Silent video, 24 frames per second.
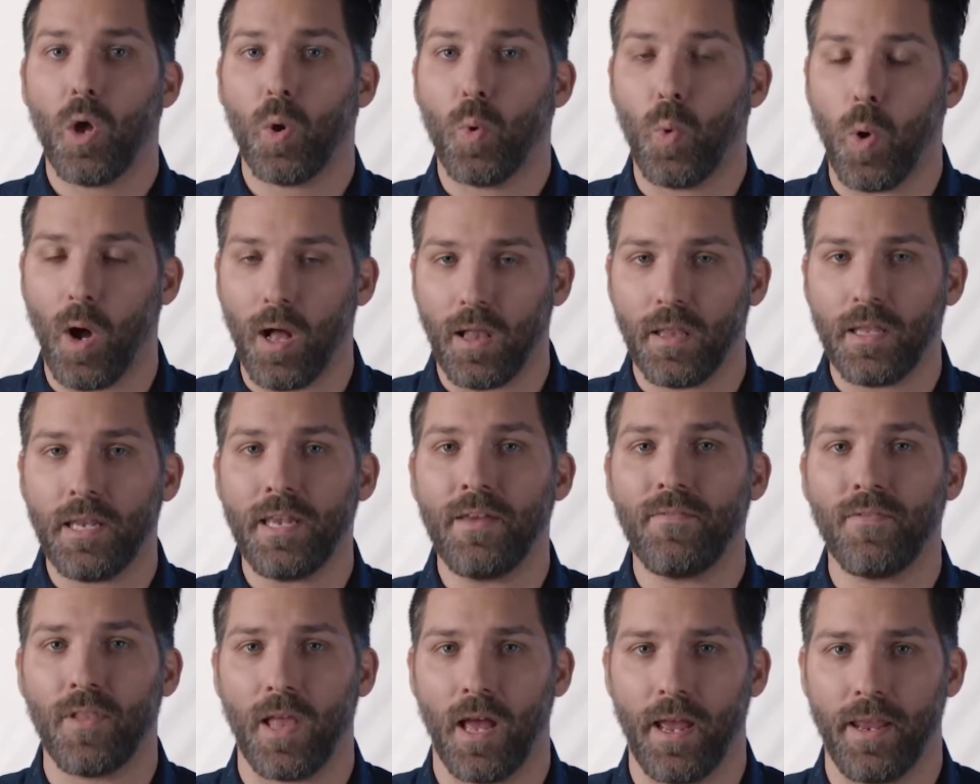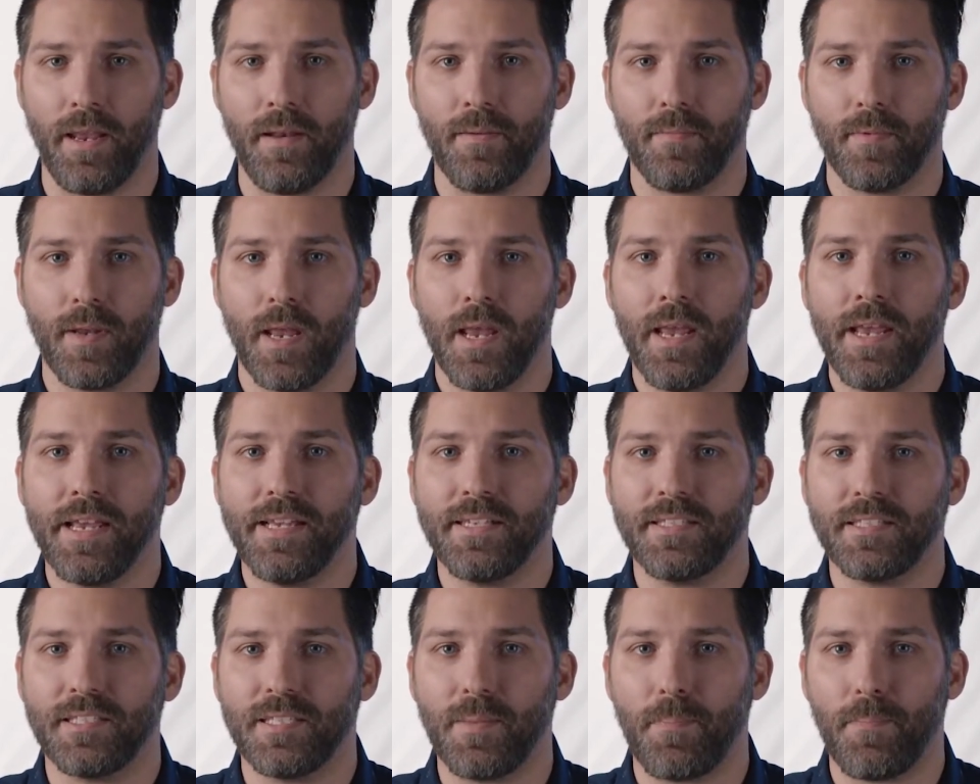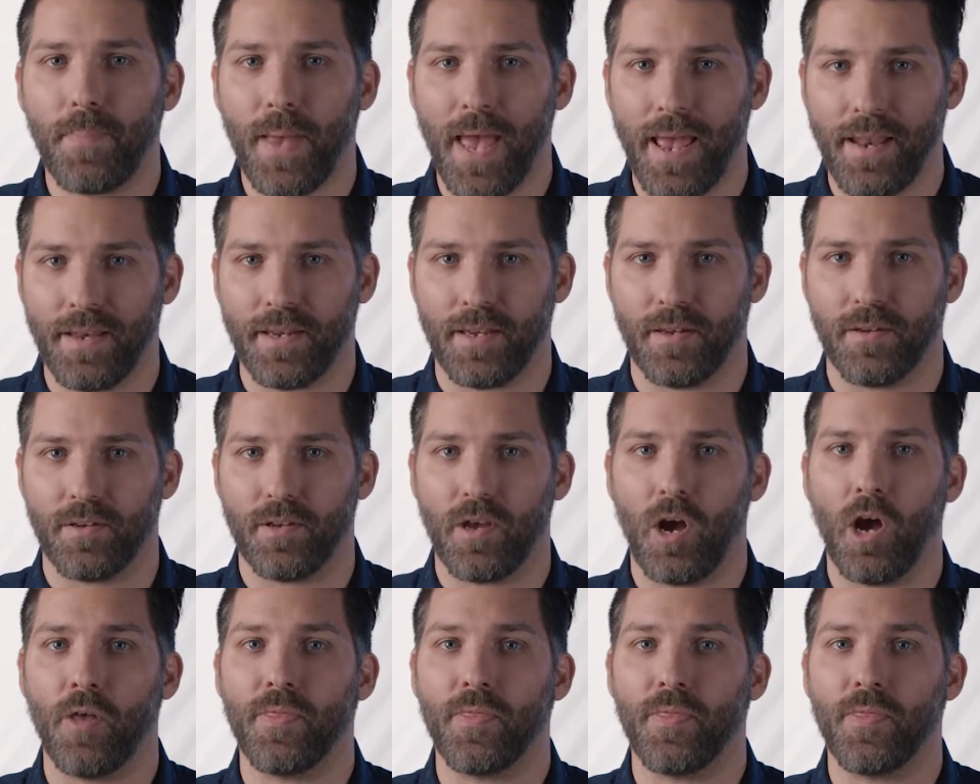Quality of light is dependent